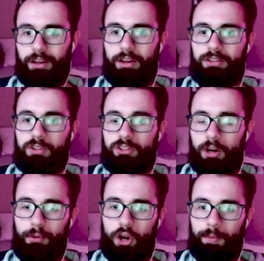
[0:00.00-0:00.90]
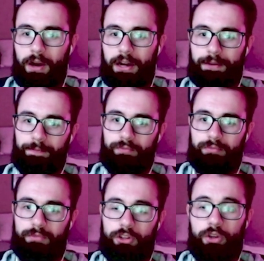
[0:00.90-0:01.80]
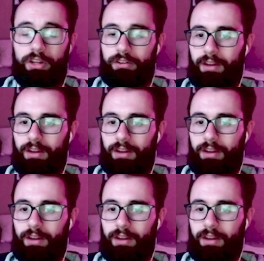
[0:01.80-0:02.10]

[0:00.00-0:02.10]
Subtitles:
So the starter Pokemon, you can